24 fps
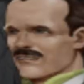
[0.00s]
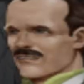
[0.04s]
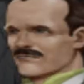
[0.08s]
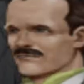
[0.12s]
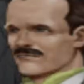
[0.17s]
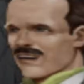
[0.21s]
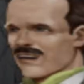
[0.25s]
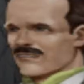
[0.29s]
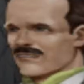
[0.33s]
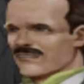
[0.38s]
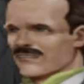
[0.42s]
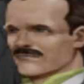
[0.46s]

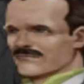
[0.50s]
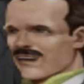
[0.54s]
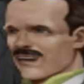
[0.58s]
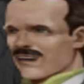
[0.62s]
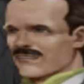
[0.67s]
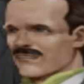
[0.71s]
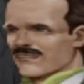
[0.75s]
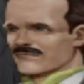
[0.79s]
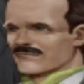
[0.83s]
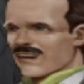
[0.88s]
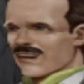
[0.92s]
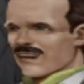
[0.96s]
Never seen a
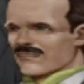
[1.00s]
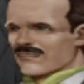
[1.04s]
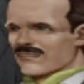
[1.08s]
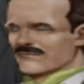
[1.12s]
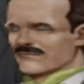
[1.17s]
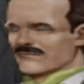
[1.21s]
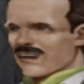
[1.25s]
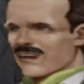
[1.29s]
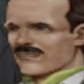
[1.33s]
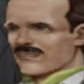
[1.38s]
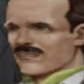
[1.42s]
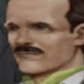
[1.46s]
Wanzer
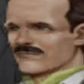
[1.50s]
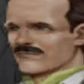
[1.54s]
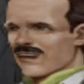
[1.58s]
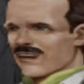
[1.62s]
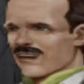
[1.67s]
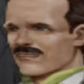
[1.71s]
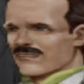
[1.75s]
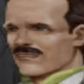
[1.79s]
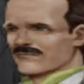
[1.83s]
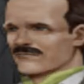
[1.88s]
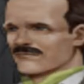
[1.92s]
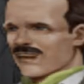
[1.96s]
like this
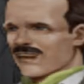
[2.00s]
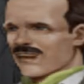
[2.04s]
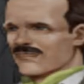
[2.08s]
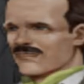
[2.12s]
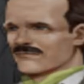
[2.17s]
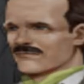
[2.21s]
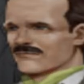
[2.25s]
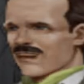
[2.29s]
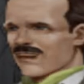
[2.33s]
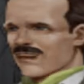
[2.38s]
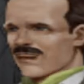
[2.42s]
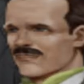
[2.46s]
one.
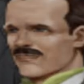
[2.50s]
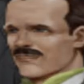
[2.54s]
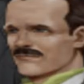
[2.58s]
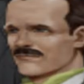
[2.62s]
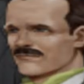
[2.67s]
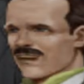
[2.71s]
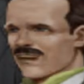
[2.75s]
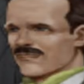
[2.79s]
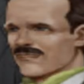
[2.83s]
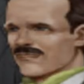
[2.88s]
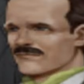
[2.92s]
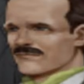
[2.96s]
Which
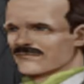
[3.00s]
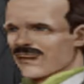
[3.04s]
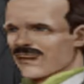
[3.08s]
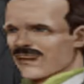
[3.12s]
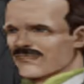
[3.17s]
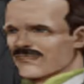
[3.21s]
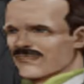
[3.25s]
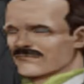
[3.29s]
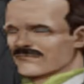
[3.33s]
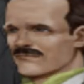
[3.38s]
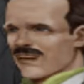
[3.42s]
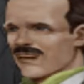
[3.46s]
country is
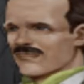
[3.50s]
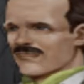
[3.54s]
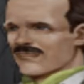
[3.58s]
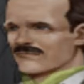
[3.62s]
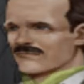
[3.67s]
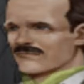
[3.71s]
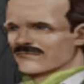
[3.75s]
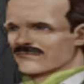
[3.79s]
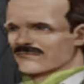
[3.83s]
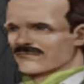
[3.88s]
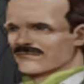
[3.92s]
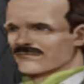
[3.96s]
it from?
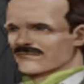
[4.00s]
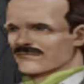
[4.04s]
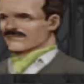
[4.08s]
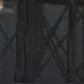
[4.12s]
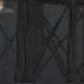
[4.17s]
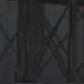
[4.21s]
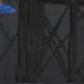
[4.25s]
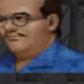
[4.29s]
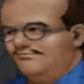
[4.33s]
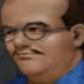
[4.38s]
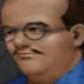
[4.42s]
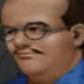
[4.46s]

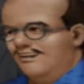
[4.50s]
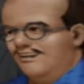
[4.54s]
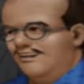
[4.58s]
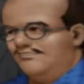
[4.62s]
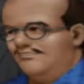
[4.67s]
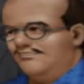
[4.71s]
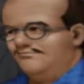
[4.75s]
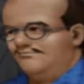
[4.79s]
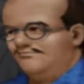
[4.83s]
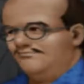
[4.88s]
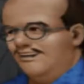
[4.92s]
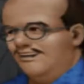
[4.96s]

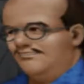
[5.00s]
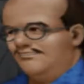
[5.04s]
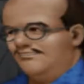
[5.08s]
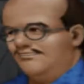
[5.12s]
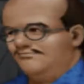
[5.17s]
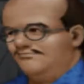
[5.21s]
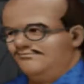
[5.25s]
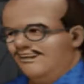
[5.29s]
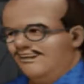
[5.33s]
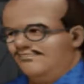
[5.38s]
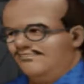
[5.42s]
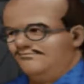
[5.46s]
Uh,
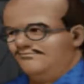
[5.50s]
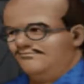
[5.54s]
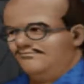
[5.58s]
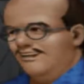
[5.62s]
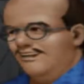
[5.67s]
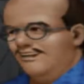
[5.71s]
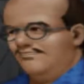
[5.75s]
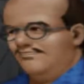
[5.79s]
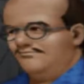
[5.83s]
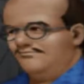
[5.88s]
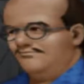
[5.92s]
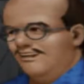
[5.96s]
the
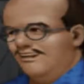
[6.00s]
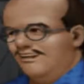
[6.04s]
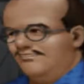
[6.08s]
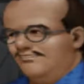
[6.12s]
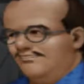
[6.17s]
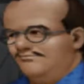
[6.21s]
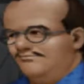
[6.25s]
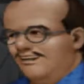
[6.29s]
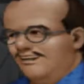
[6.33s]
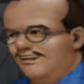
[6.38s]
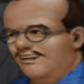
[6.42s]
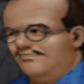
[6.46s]
UCS,
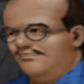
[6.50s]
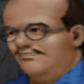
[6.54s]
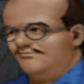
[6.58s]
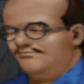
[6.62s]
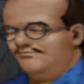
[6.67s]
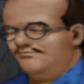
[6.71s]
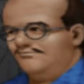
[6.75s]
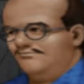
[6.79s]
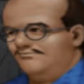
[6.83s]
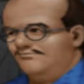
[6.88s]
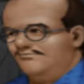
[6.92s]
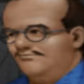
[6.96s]
I think.
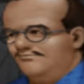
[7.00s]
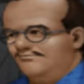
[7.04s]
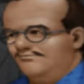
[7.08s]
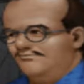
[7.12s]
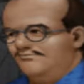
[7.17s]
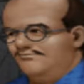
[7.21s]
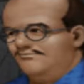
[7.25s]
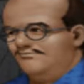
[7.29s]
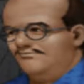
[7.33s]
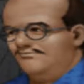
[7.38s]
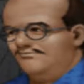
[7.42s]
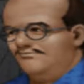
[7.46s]
You
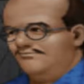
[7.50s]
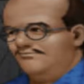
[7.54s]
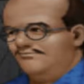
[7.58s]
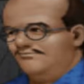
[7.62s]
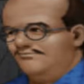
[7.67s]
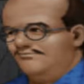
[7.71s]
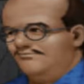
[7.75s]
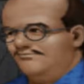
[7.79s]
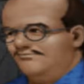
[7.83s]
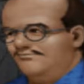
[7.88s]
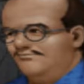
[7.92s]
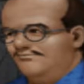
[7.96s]
think?
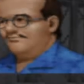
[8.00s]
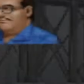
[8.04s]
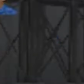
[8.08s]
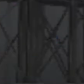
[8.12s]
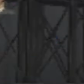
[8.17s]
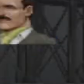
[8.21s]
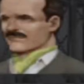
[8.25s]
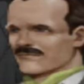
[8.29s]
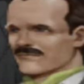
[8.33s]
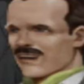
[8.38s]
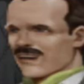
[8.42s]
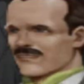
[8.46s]

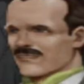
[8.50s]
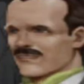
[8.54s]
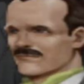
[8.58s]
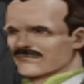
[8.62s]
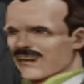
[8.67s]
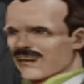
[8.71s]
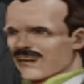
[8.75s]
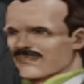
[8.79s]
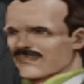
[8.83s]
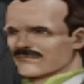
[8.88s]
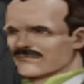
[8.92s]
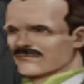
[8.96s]
What
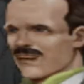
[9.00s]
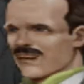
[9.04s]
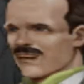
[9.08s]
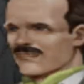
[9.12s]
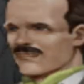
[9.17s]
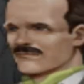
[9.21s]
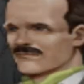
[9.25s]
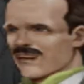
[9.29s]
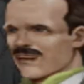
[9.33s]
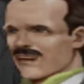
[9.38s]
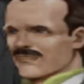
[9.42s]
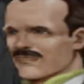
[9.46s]
do you
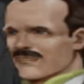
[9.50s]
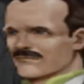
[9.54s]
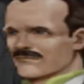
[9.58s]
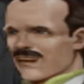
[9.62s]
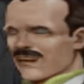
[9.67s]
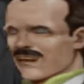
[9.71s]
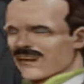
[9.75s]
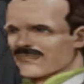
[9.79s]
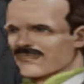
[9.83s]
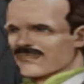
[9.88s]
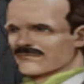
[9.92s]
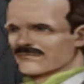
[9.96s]
mean, you
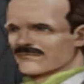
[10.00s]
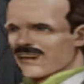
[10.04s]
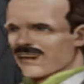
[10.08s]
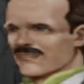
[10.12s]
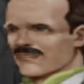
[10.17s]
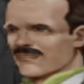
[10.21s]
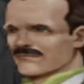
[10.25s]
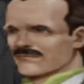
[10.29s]
think?